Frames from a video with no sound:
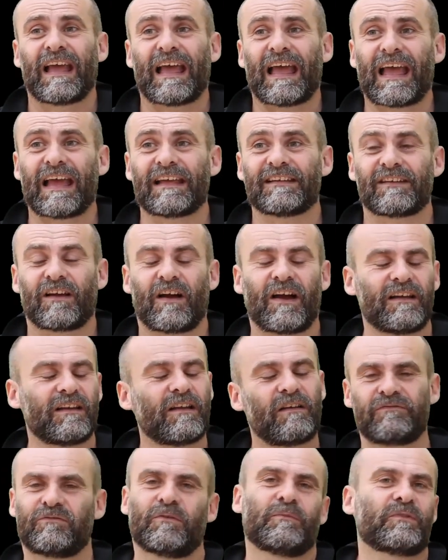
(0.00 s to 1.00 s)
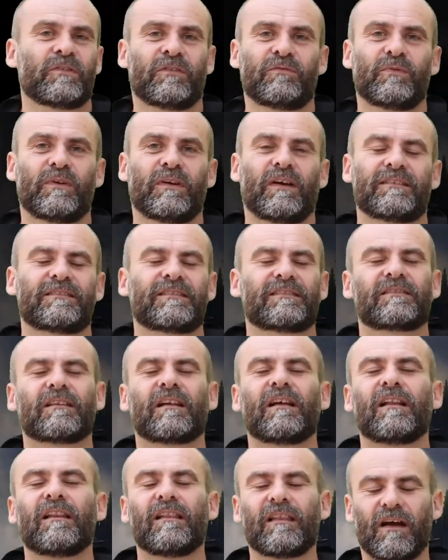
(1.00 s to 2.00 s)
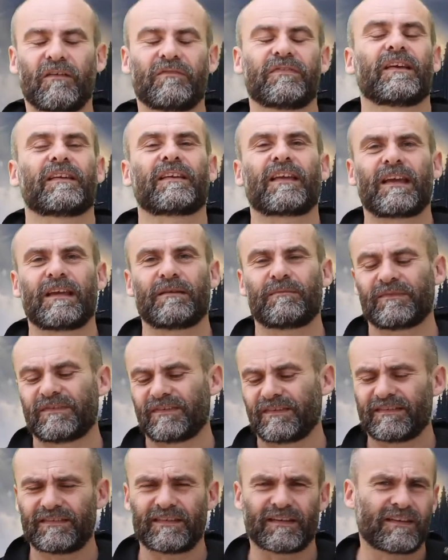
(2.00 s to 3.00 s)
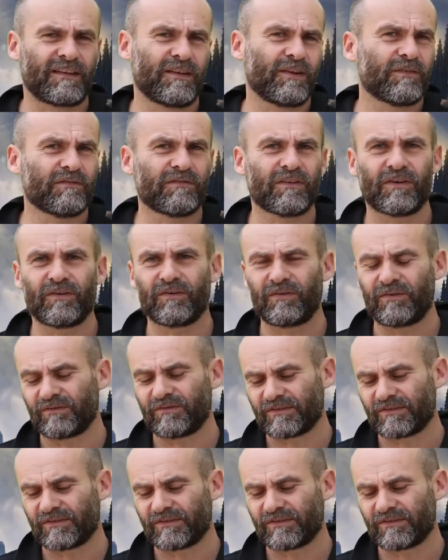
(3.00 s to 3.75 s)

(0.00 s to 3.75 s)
And I love From Software. I just love their games. Sekiro,